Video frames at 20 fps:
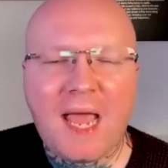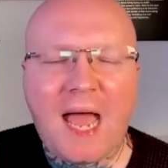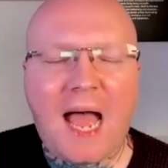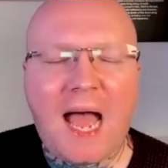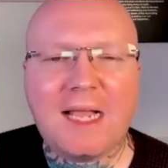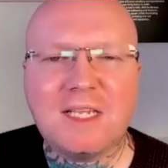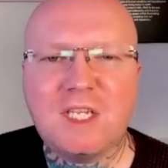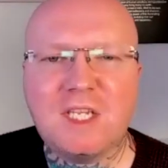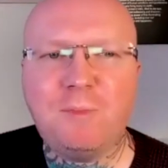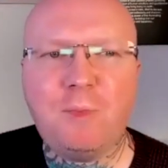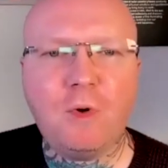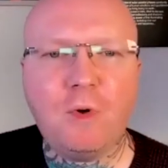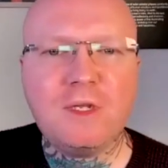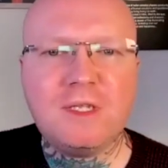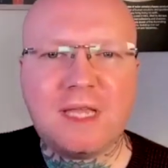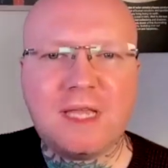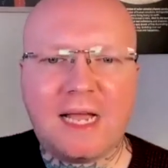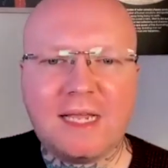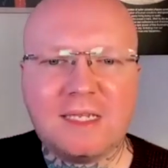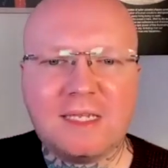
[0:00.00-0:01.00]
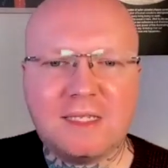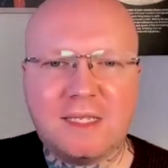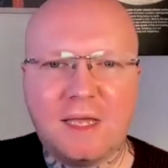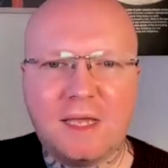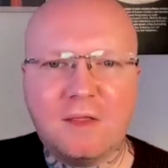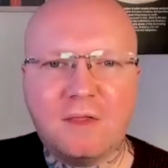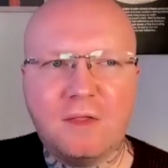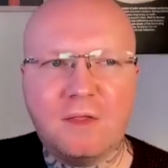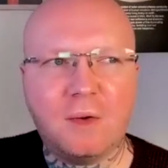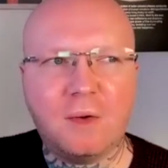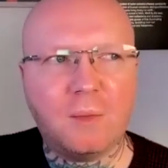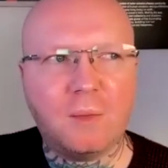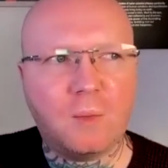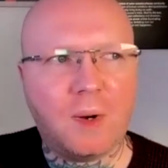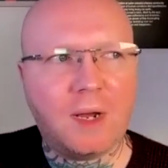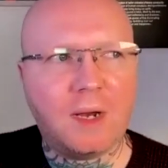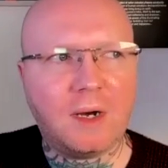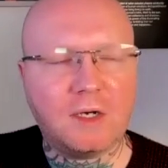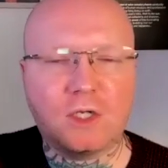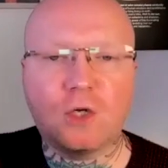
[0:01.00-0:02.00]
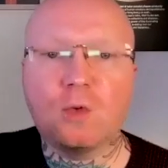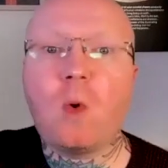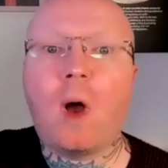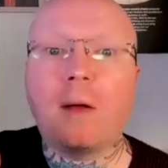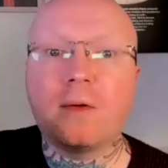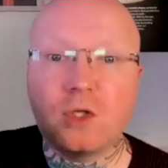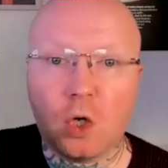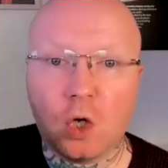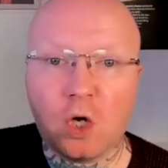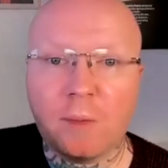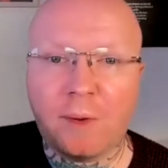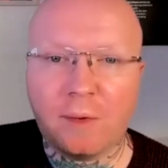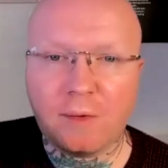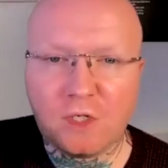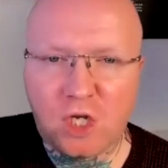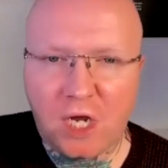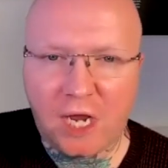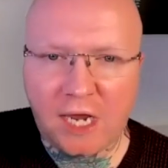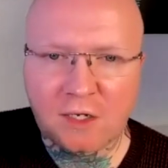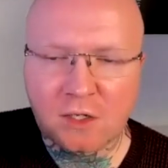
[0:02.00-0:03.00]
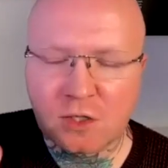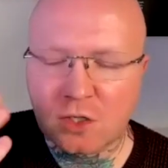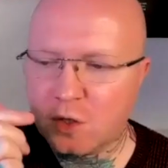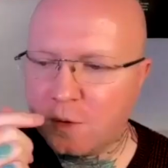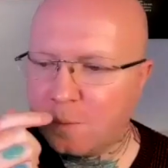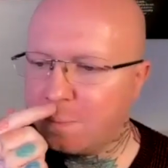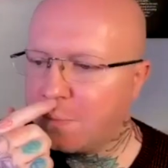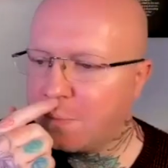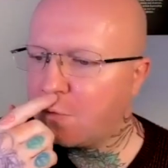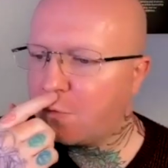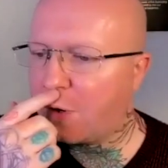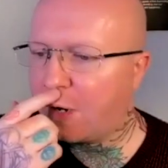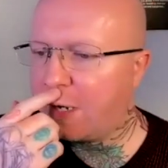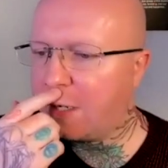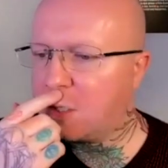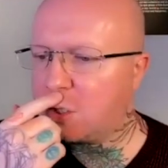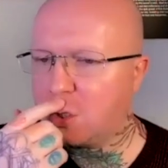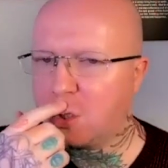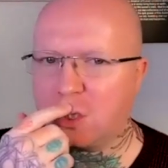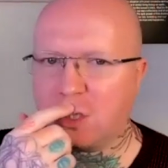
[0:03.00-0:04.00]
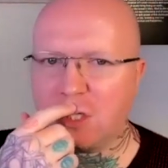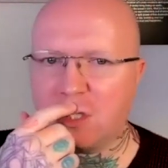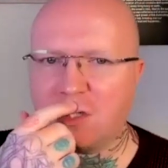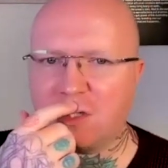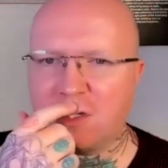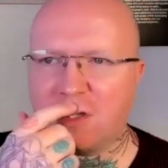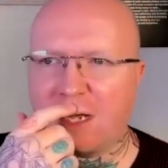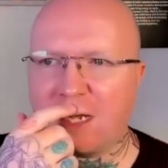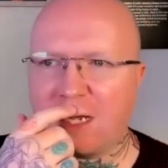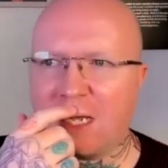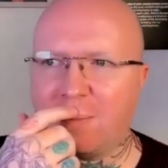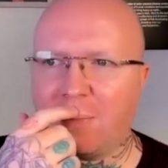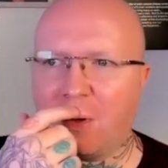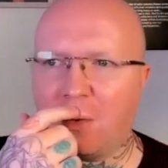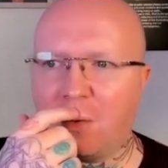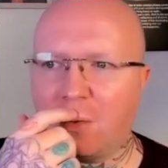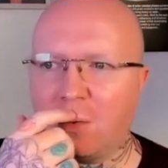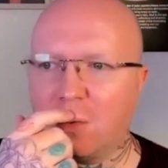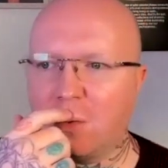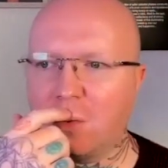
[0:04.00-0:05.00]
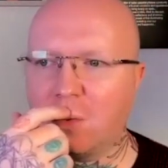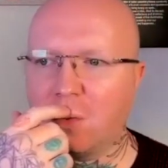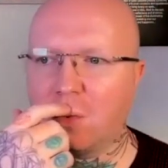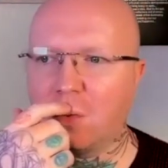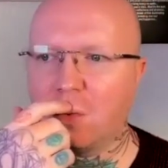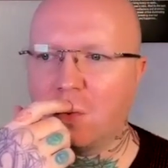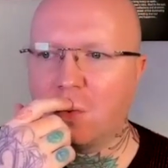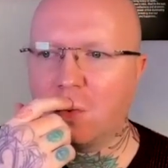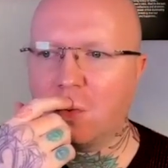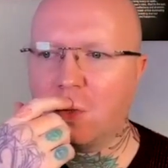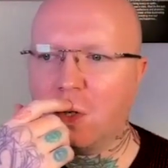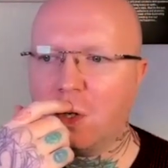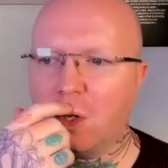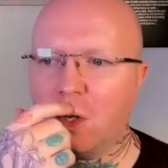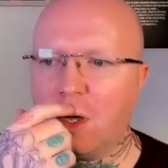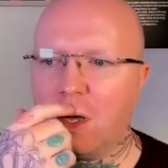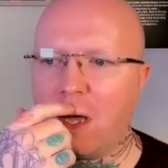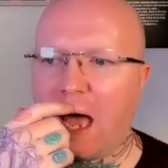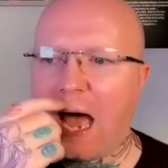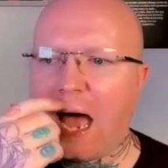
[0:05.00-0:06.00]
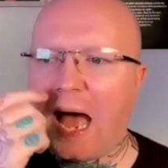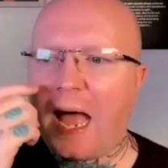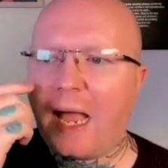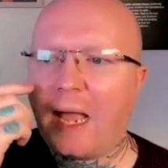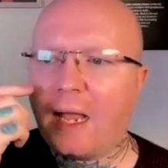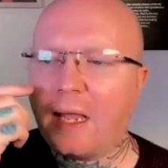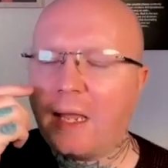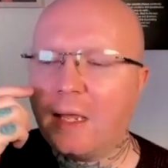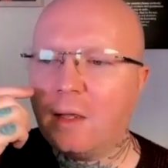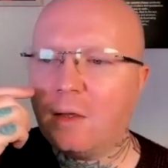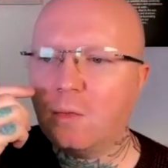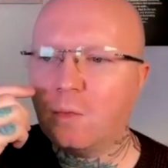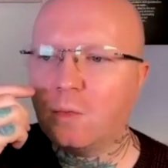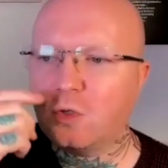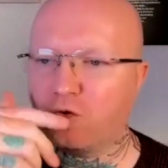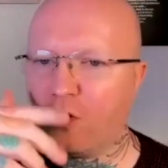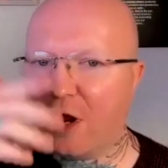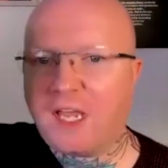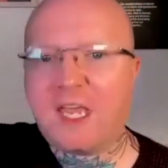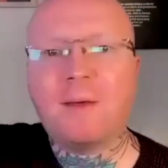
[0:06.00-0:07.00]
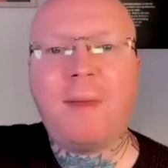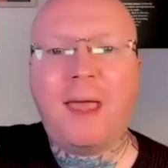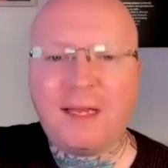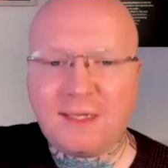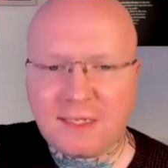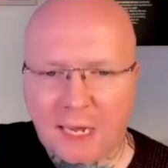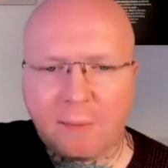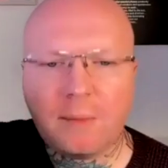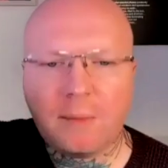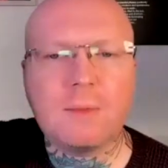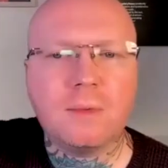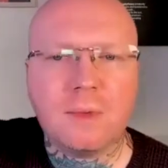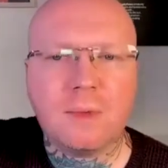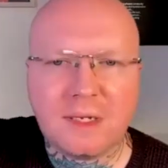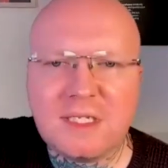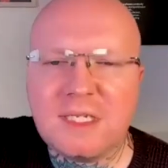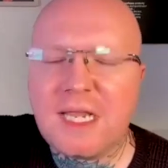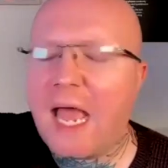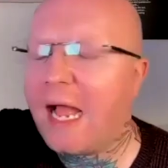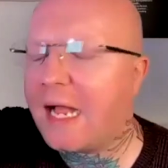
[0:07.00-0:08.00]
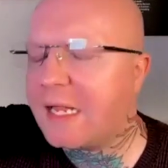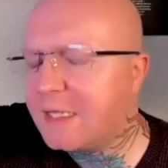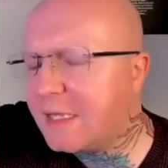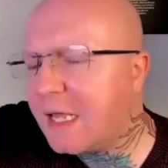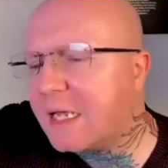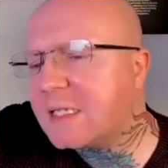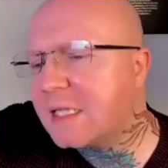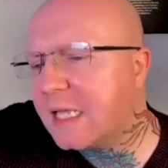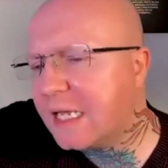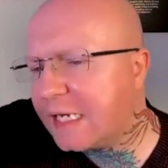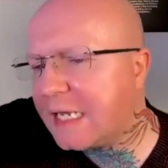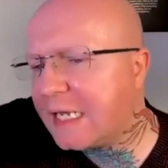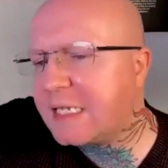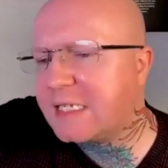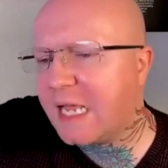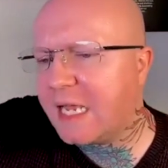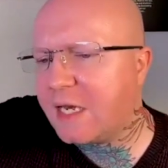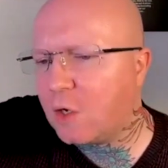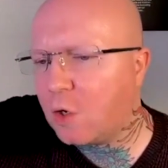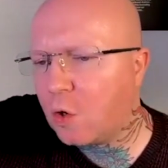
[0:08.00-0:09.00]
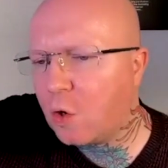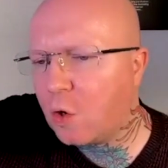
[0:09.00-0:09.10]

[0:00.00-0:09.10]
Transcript: I suppose that's so what I was talking about, change. Right, just to think about, I was recommended, this lady had said,